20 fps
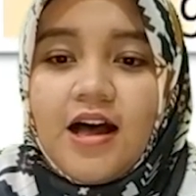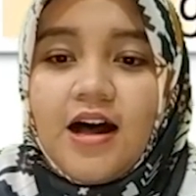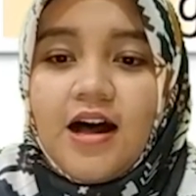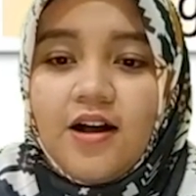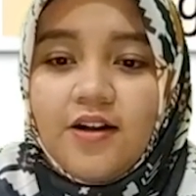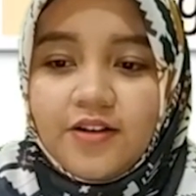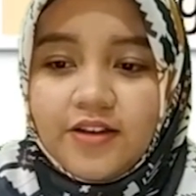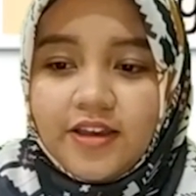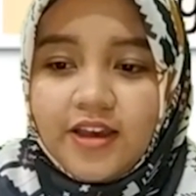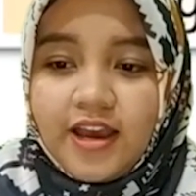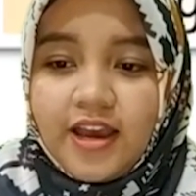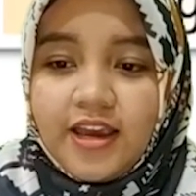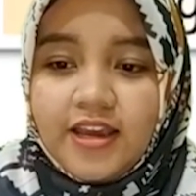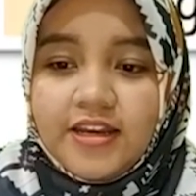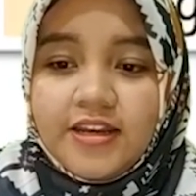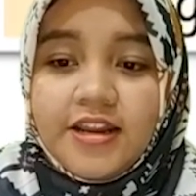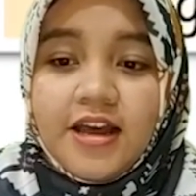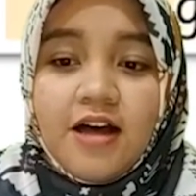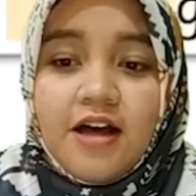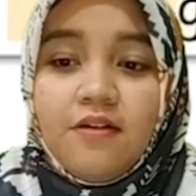Okay,
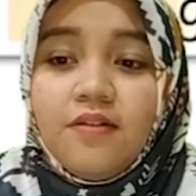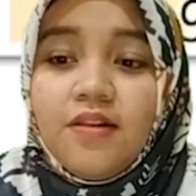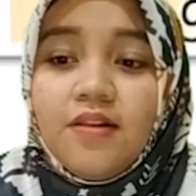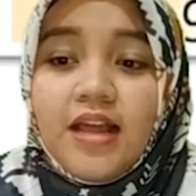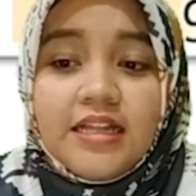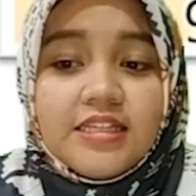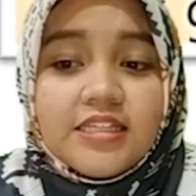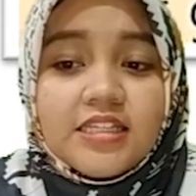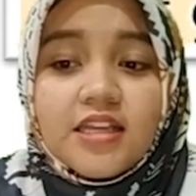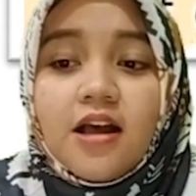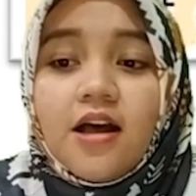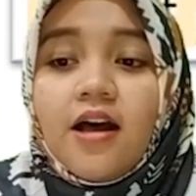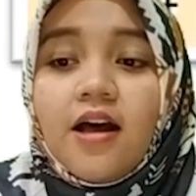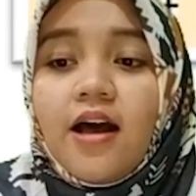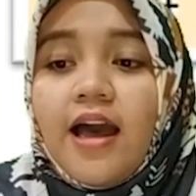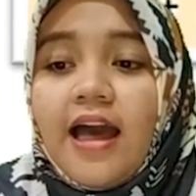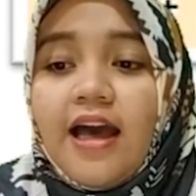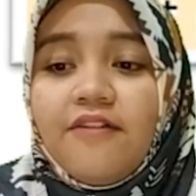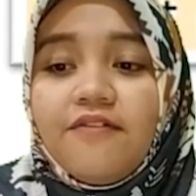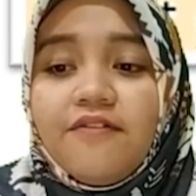now let's
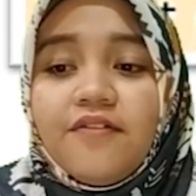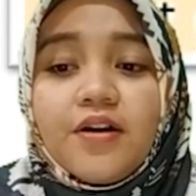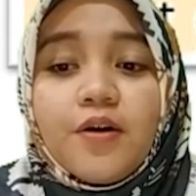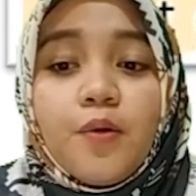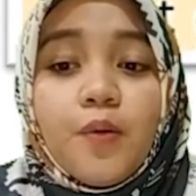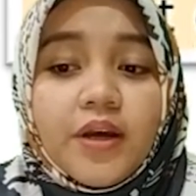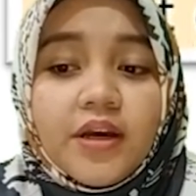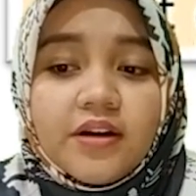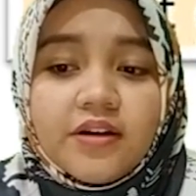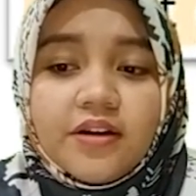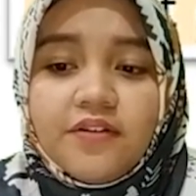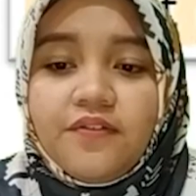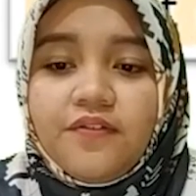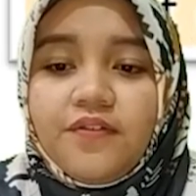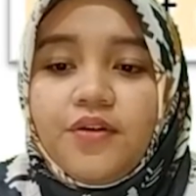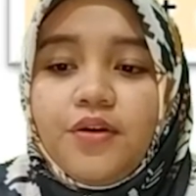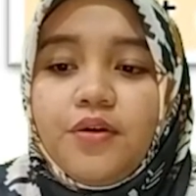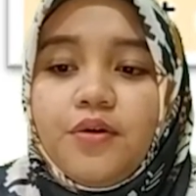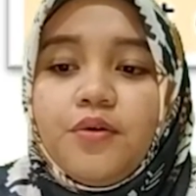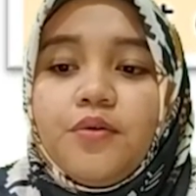have a quick
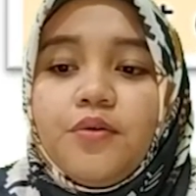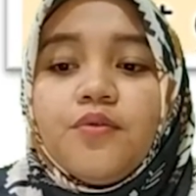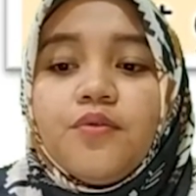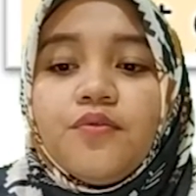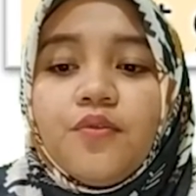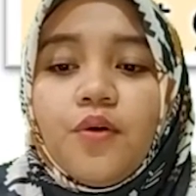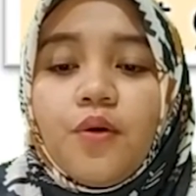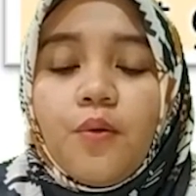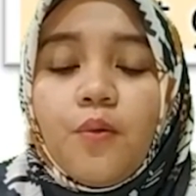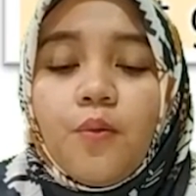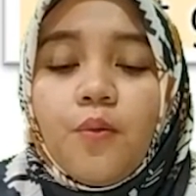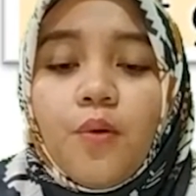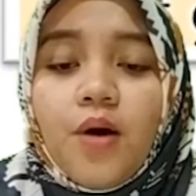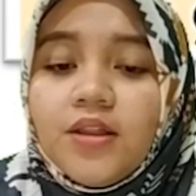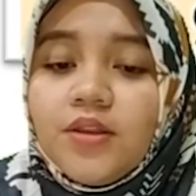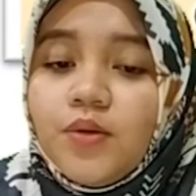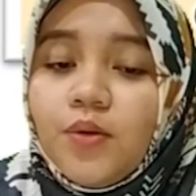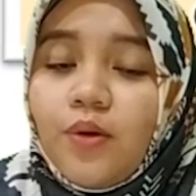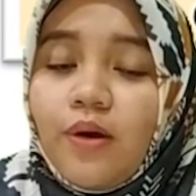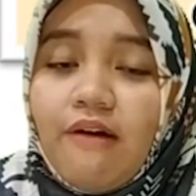review for
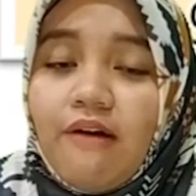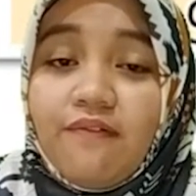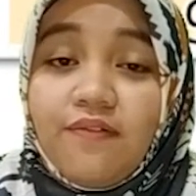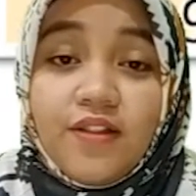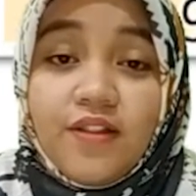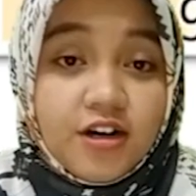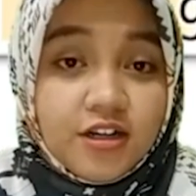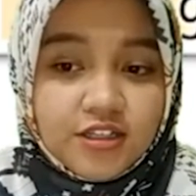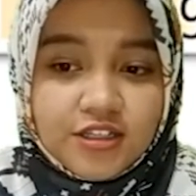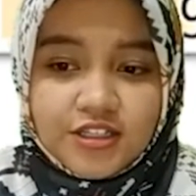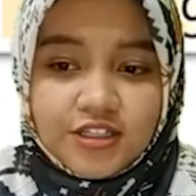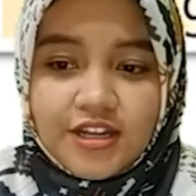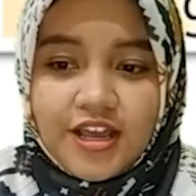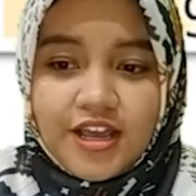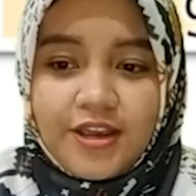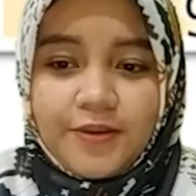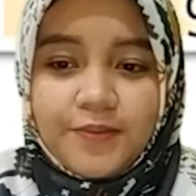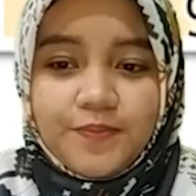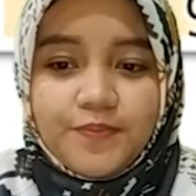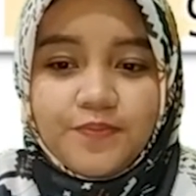what you have learned today.